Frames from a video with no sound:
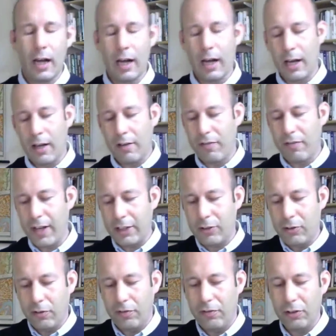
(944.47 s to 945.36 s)

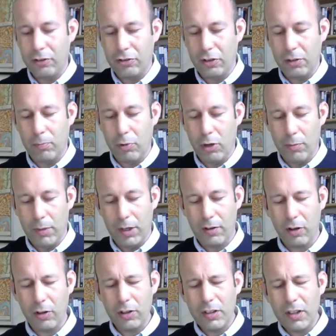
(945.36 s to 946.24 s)
affects your future employment.
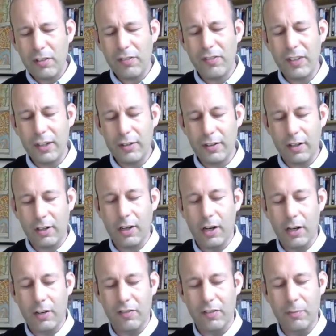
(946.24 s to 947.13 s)
So all of these things are
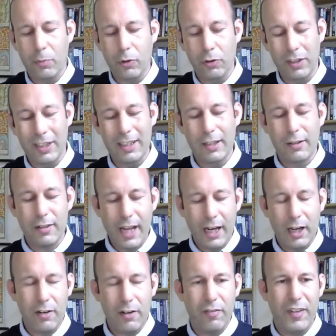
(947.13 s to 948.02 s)
kind of important. The
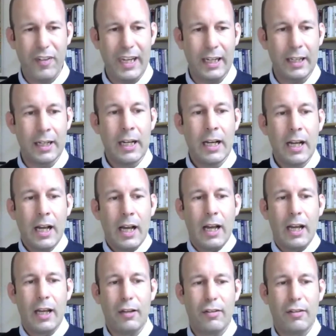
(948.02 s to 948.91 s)
second thing
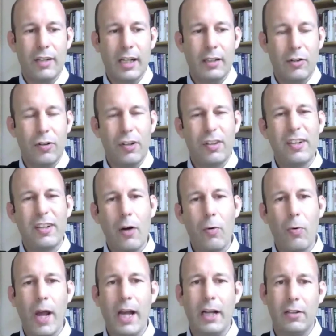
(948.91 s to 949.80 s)
is that there is
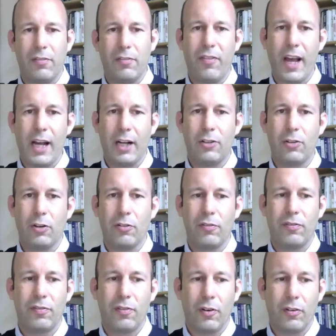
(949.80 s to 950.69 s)
direct effect
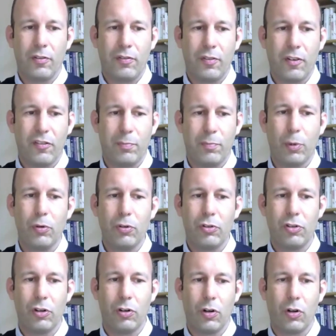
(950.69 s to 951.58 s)
of
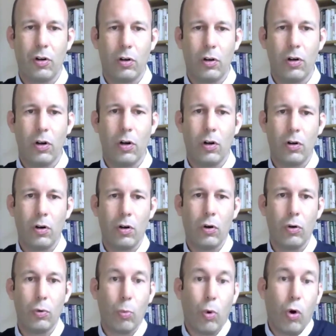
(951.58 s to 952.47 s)
pollution
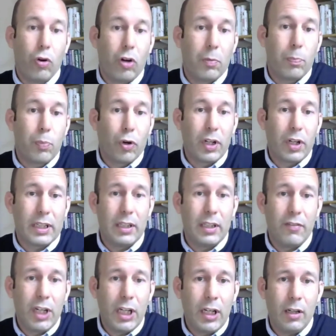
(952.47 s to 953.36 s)
on worker
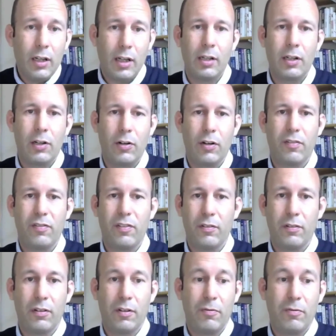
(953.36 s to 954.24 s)
productivity. And there are
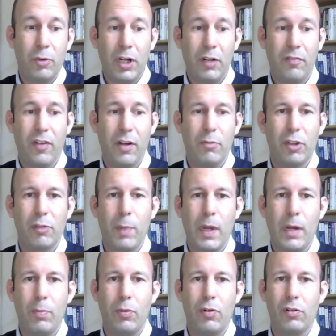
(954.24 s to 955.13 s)
some really famous
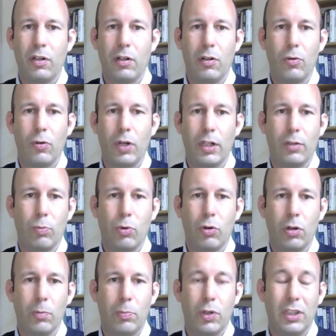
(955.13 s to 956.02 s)
papers that look at
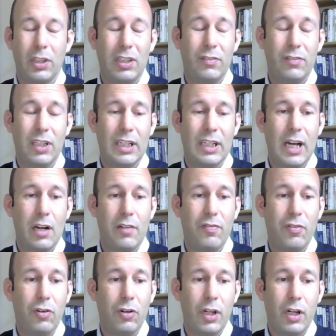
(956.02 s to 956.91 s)
worker productivity in
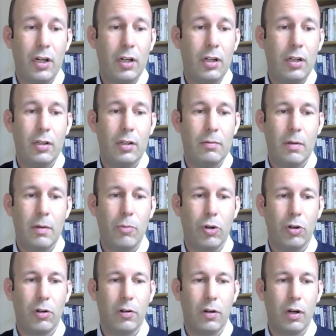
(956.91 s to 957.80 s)
California
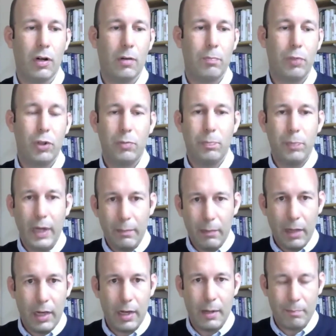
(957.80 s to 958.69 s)
among
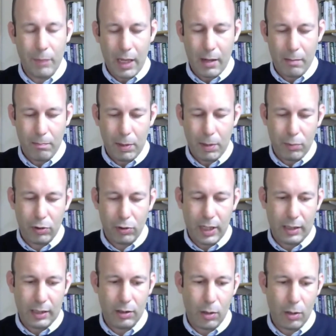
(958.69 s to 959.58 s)

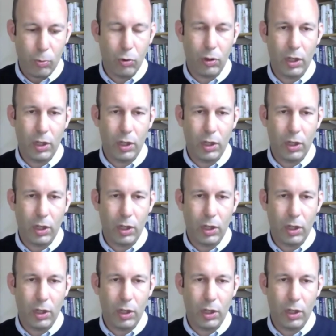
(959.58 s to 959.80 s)
people that are